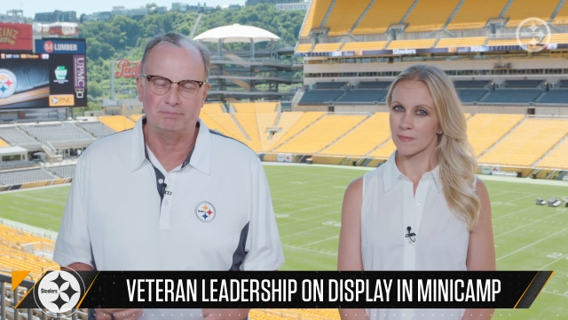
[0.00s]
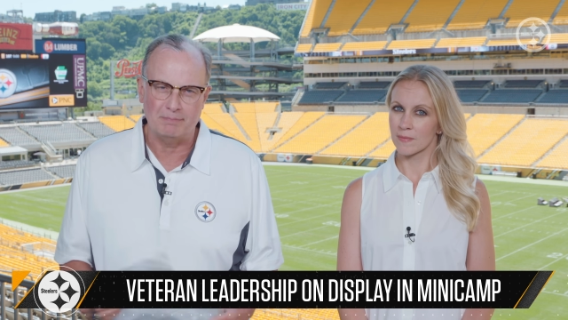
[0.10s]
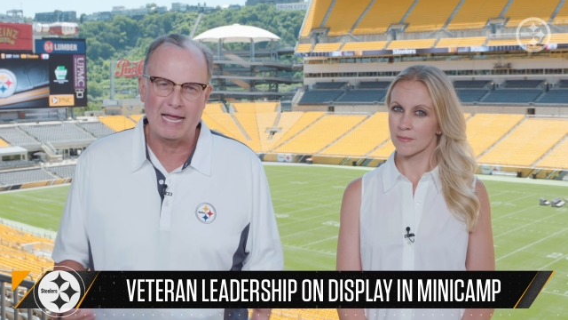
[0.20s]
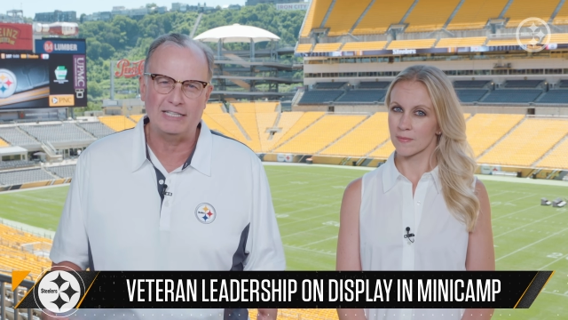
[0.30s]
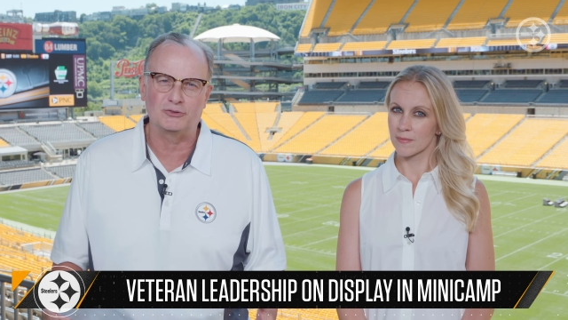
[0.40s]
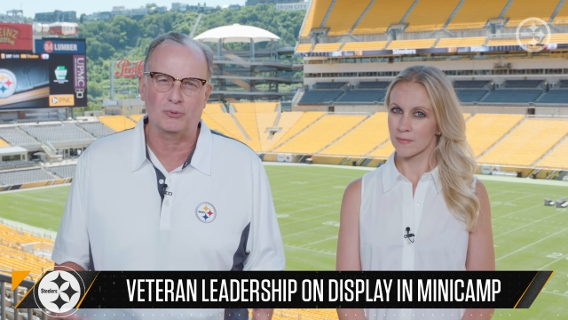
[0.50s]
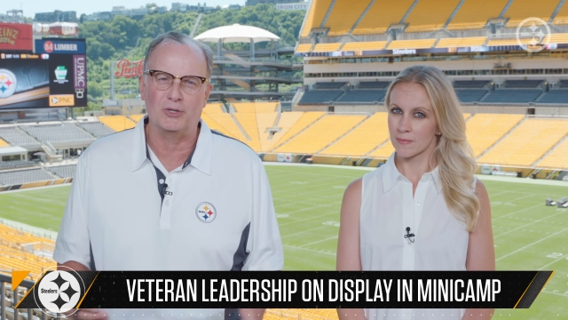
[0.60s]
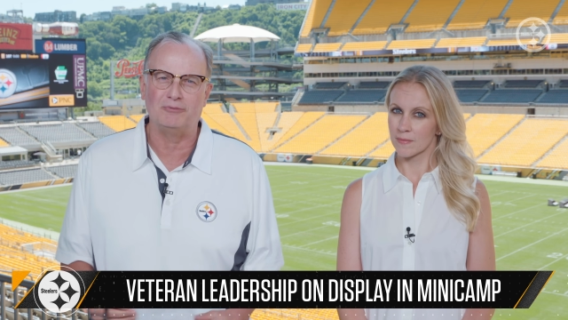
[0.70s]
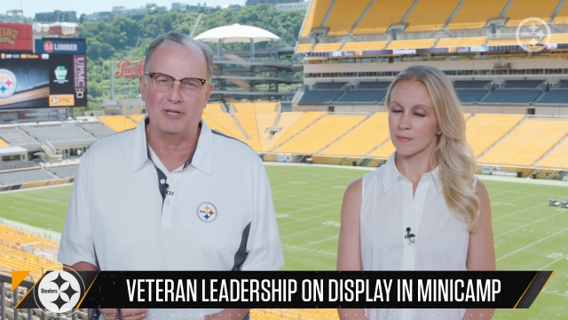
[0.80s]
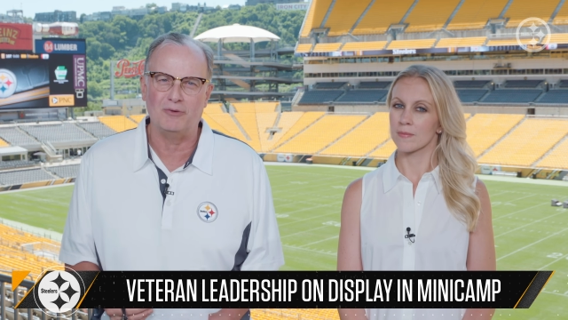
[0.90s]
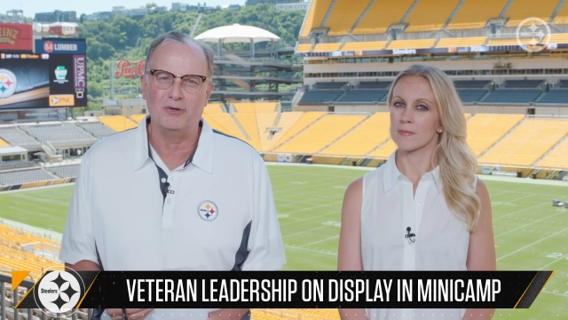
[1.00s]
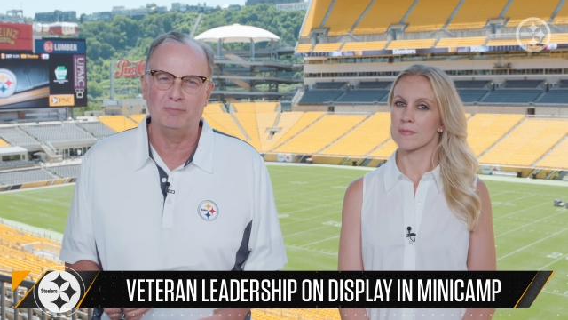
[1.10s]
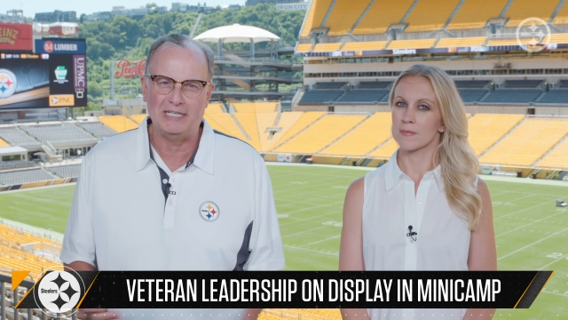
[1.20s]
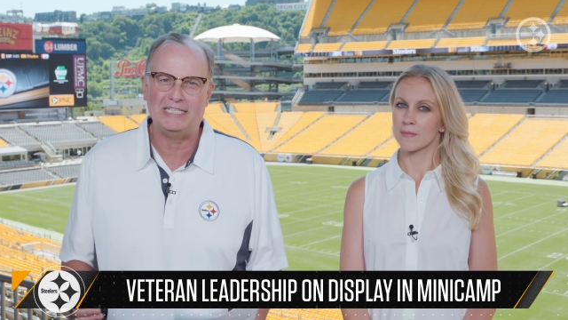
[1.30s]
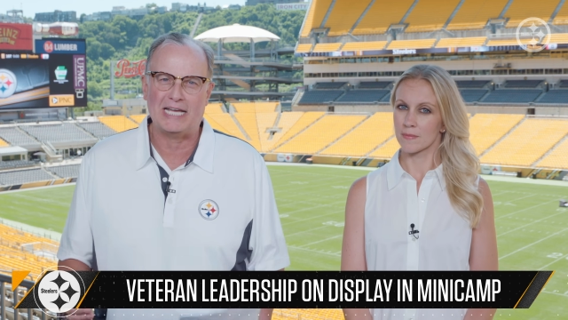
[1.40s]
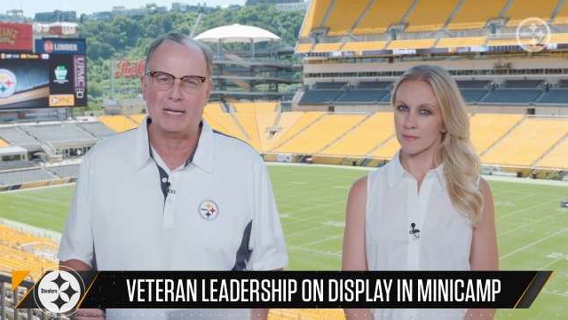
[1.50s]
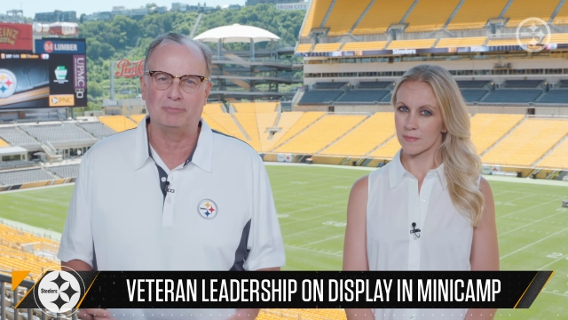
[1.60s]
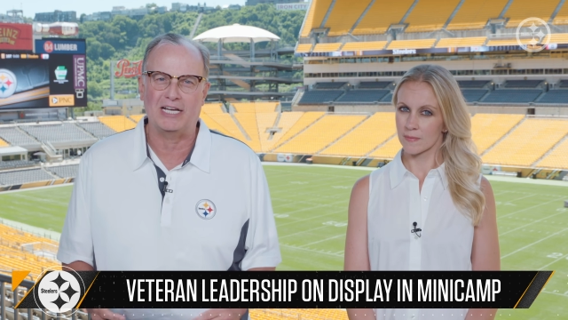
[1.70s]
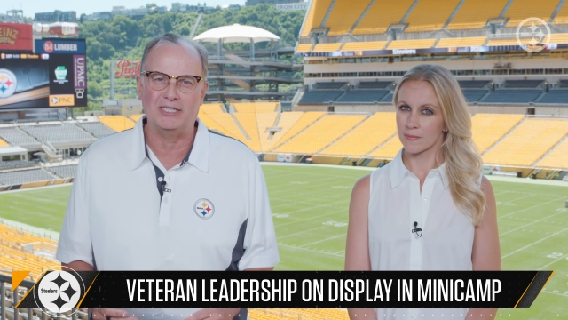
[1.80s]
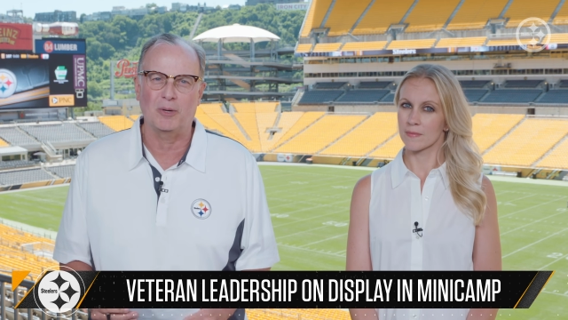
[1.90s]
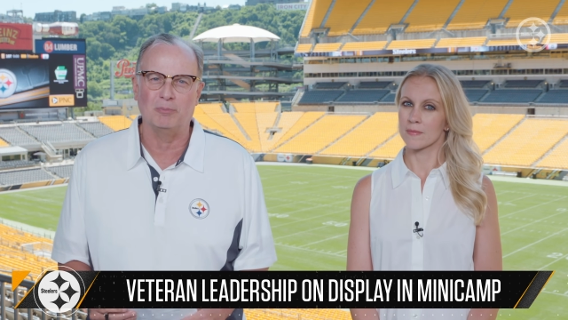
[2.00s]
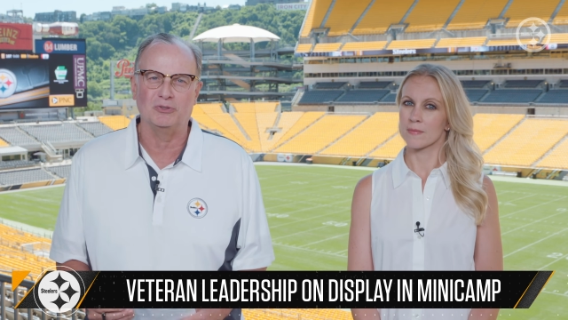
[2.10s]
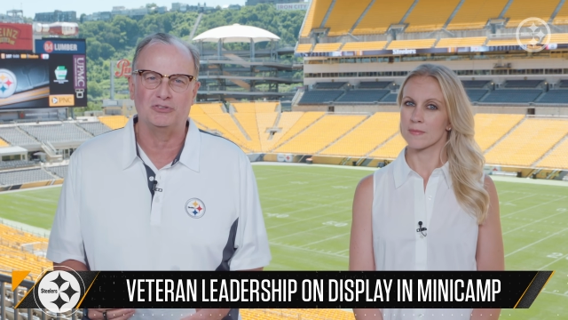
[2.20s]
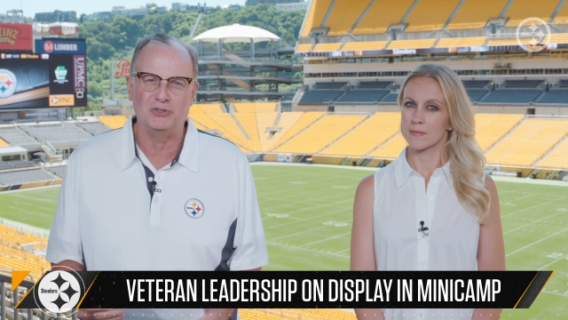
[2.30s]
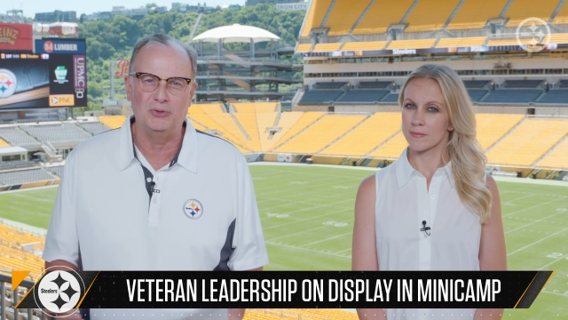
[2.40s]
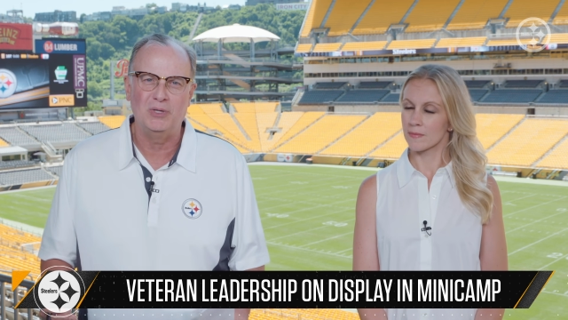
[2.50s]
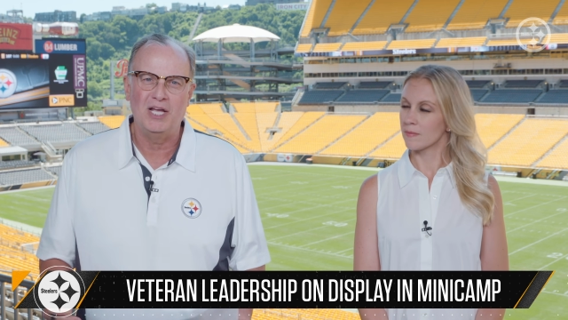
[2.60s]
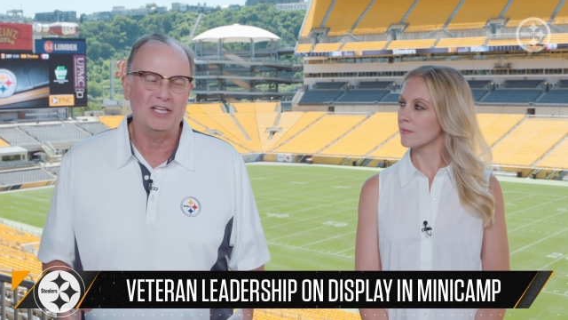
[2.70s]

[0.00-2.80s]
Speaker 1: mandatory veteran minicamp day number two.